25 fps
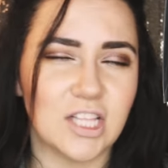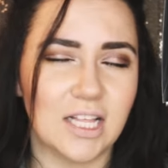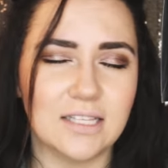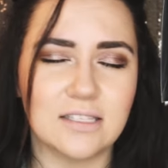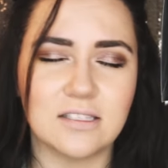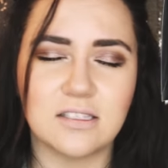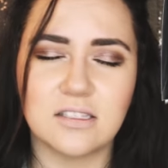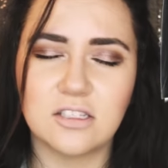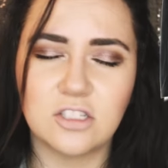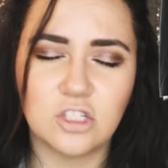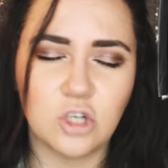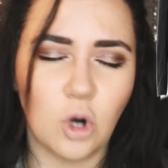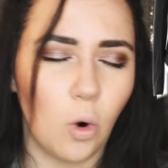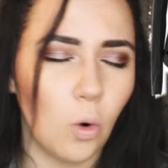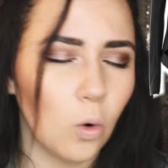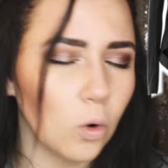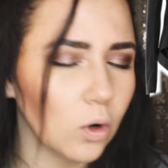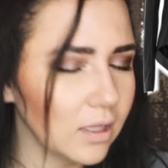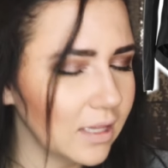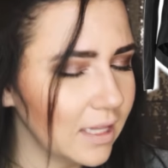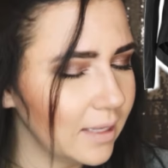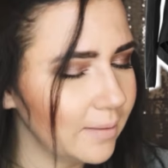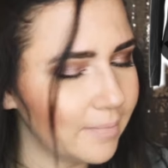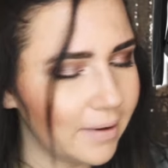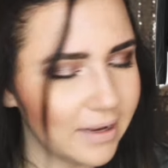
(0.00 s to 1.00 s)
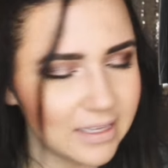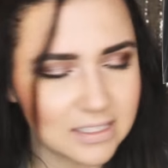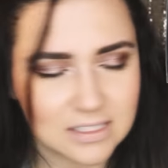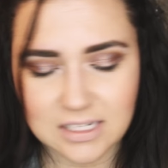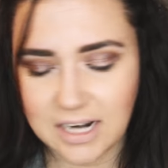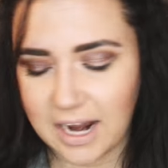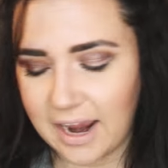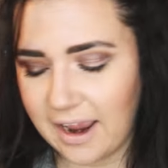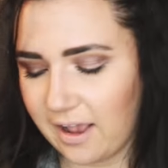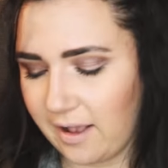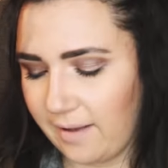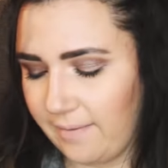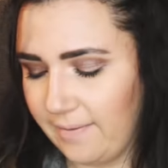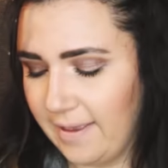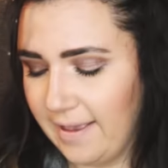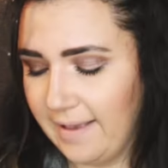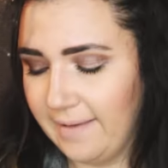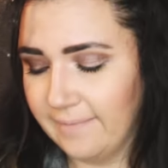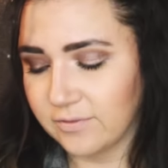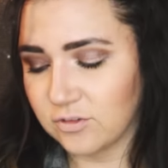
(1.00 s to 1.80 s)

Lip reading: That's totally my style.